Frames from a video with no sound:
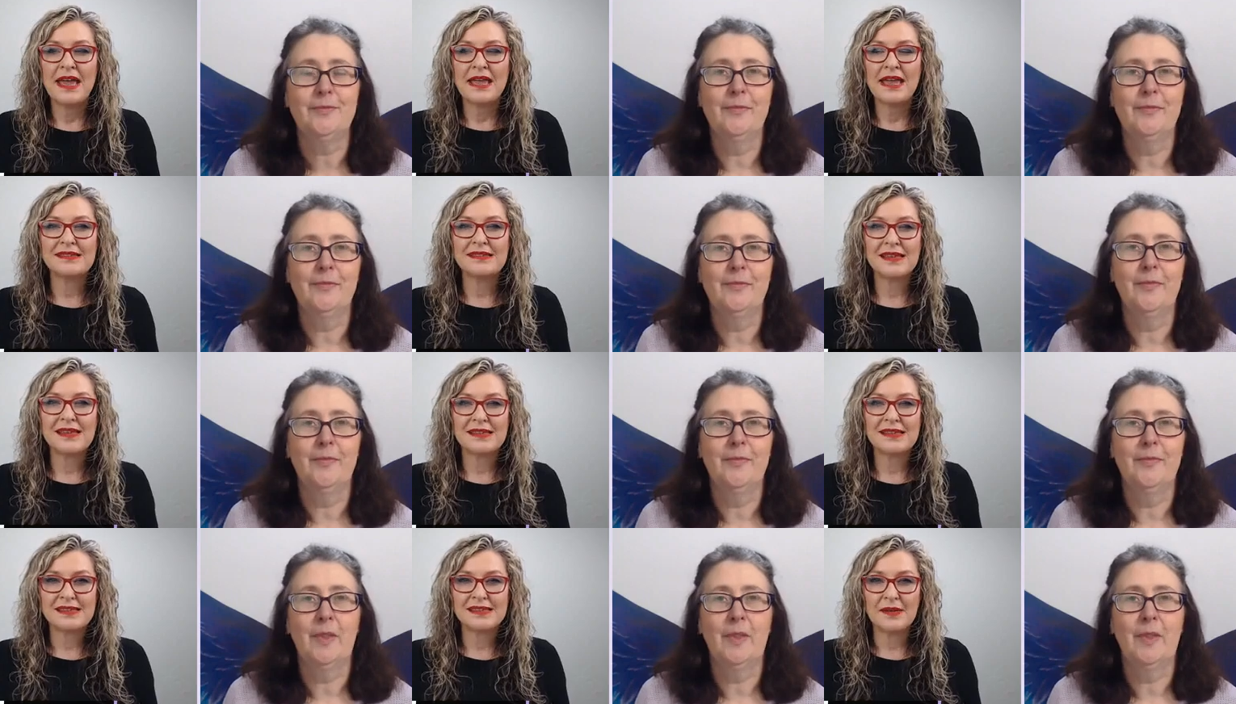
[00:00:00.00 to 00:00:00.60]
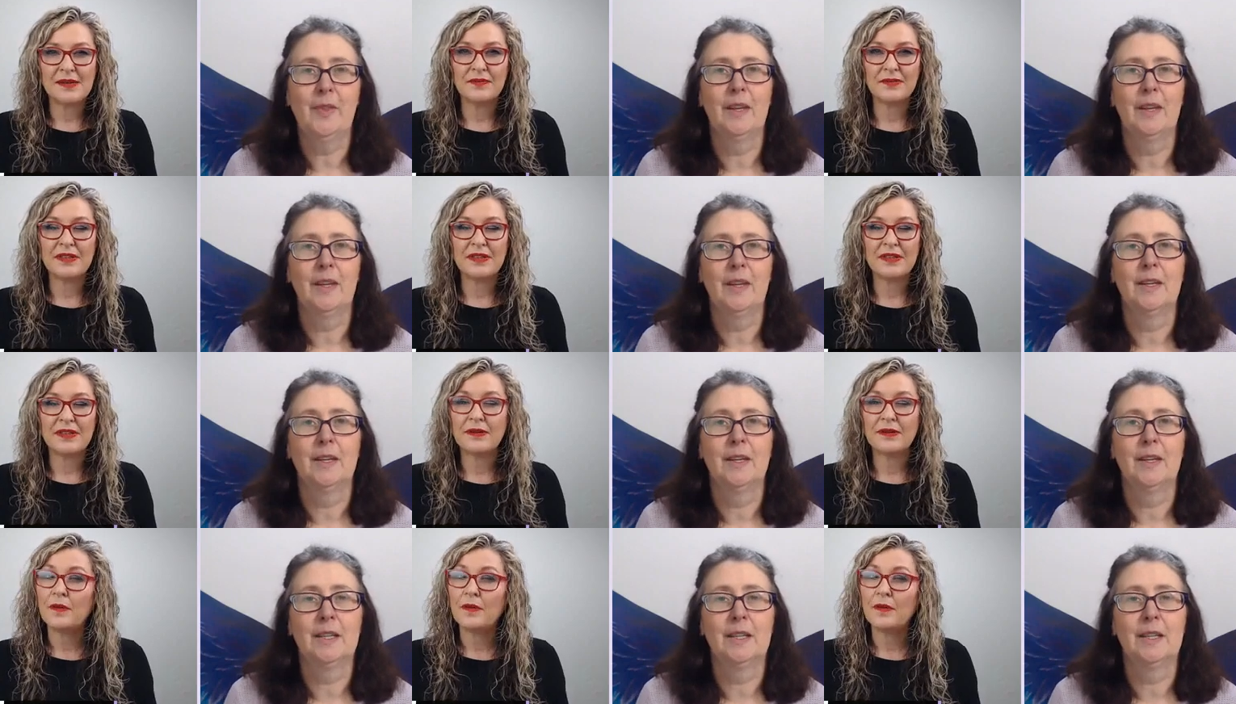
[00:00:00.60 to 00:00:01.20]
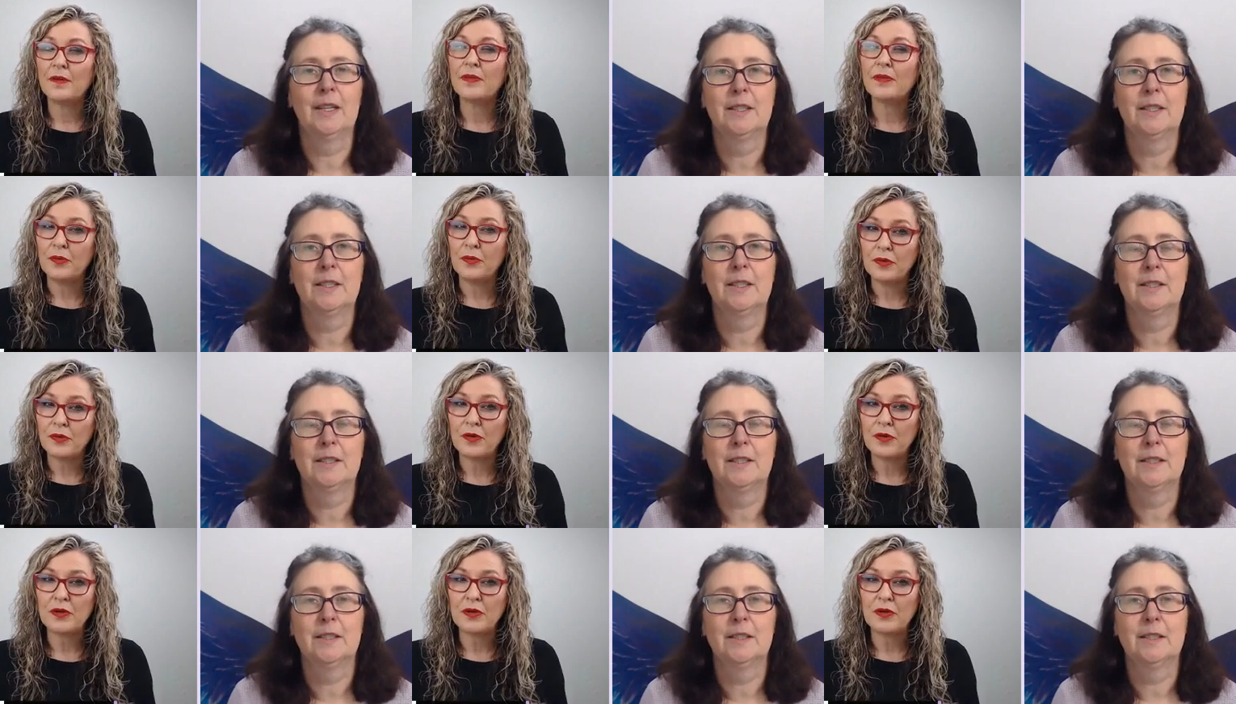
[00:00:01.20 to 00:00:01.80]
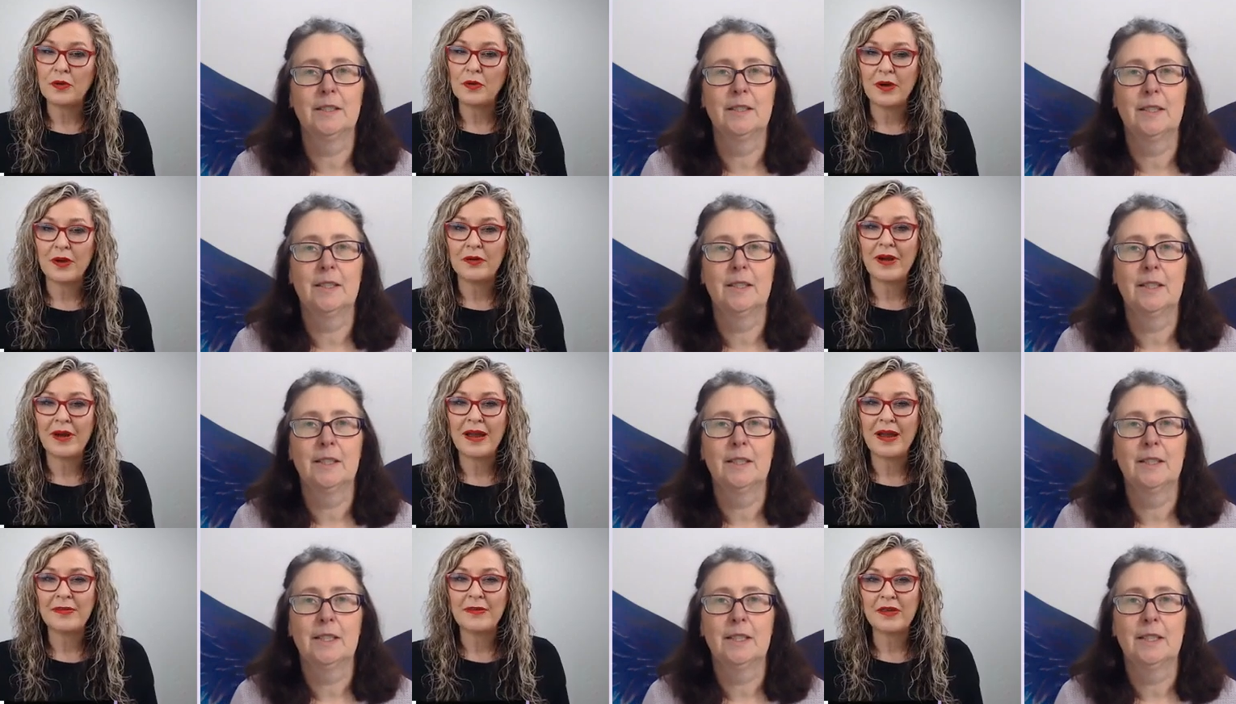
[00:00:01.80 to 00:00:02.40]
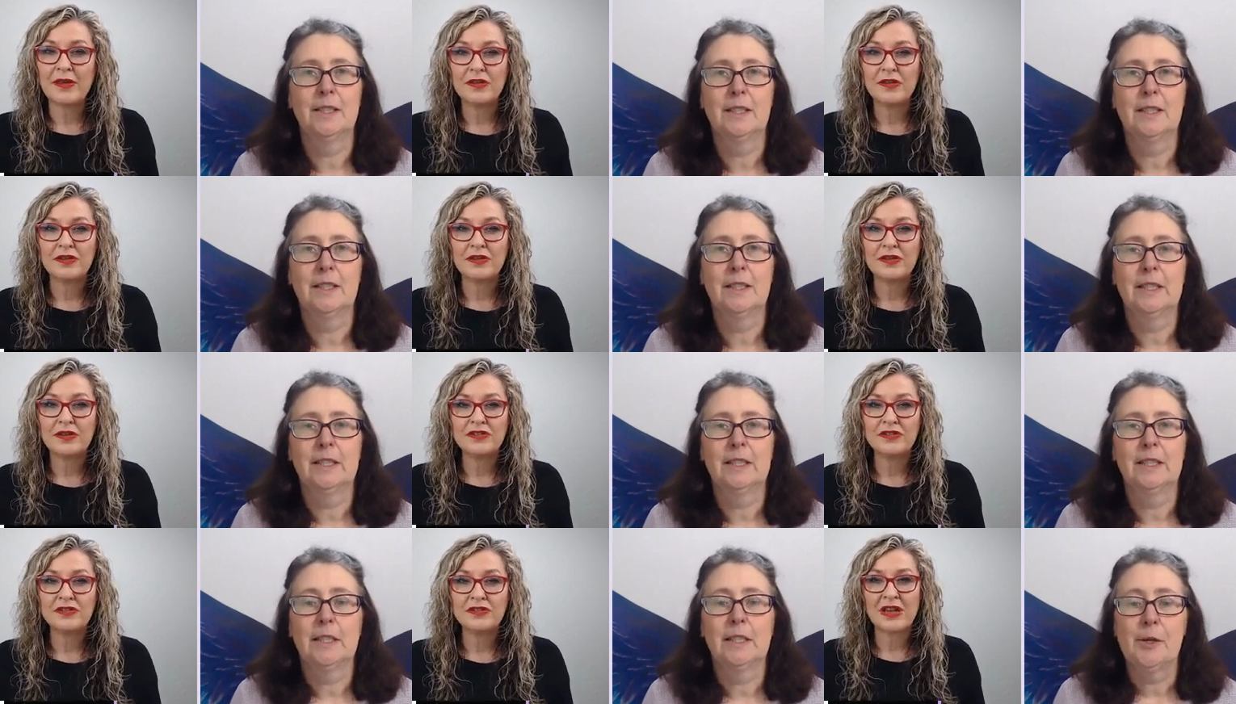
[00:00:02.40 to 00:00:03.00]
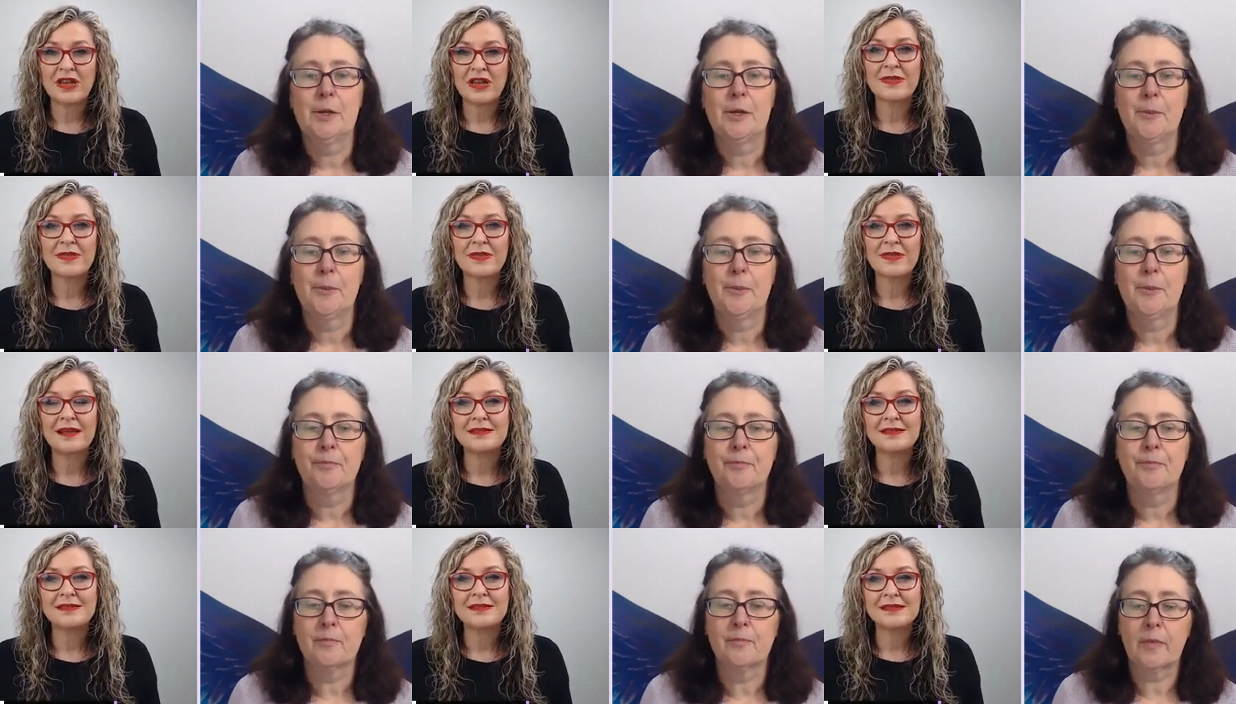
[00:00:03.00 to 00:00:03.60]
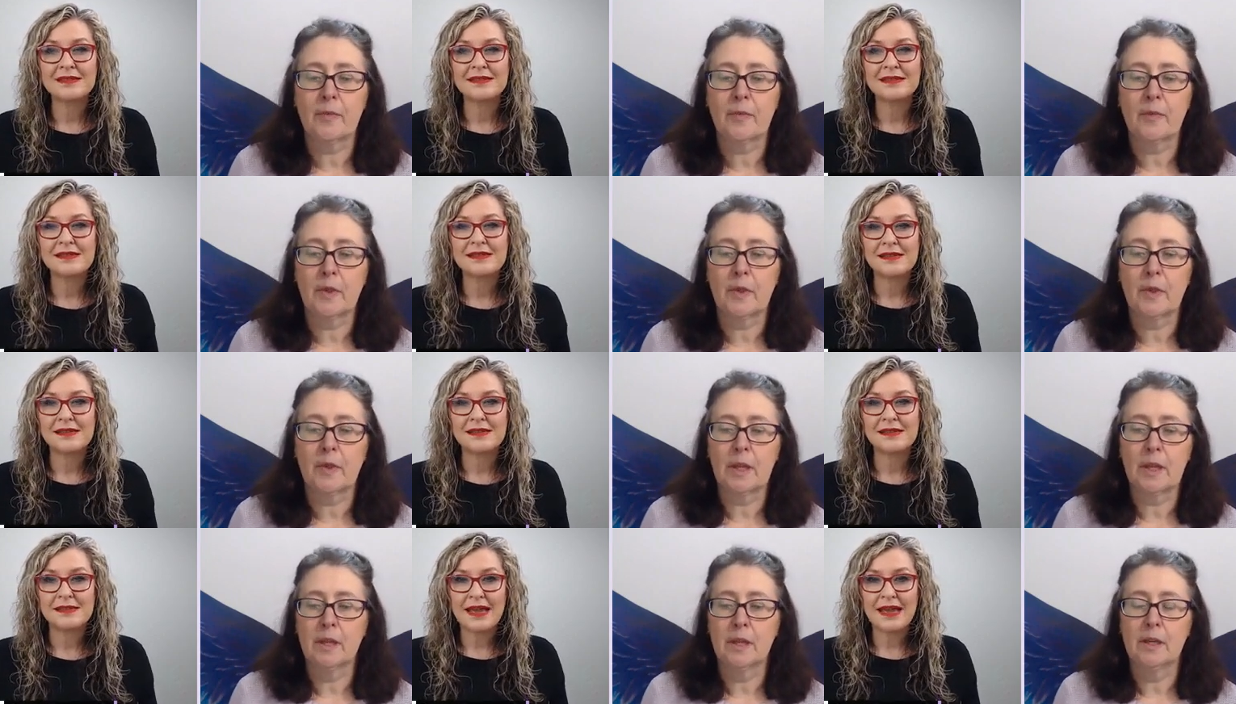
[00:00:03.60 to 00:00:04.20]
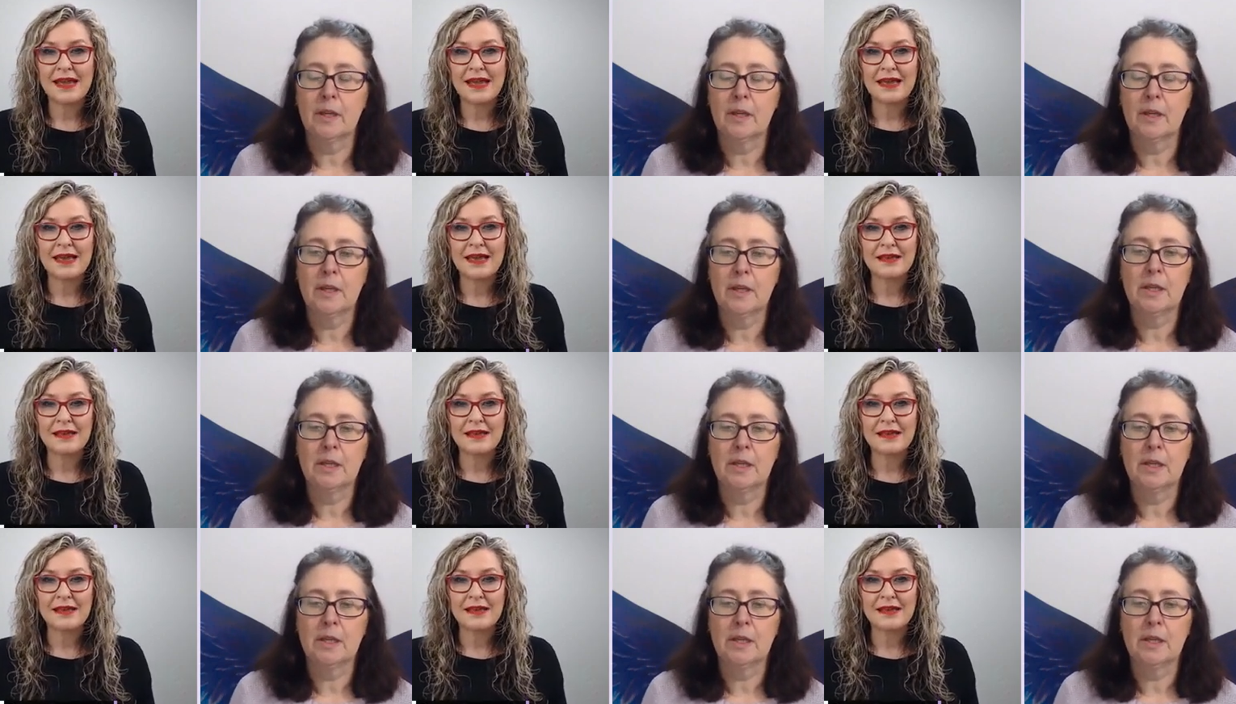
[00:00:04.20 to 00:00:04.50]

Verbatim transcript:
Speaker 1: Is there something from the book or your program that you could share with our listeners today